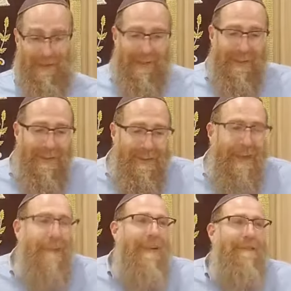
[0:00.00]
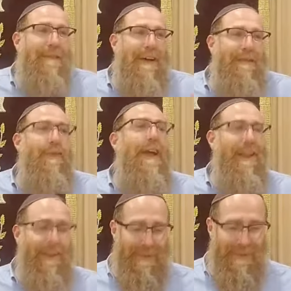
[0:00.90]
He's a delicate man, frail,
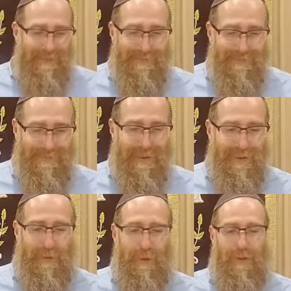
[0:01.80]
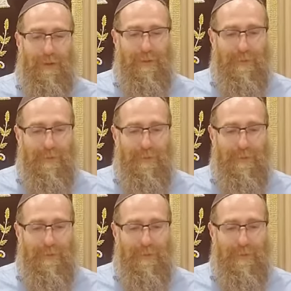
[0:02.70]
if you will.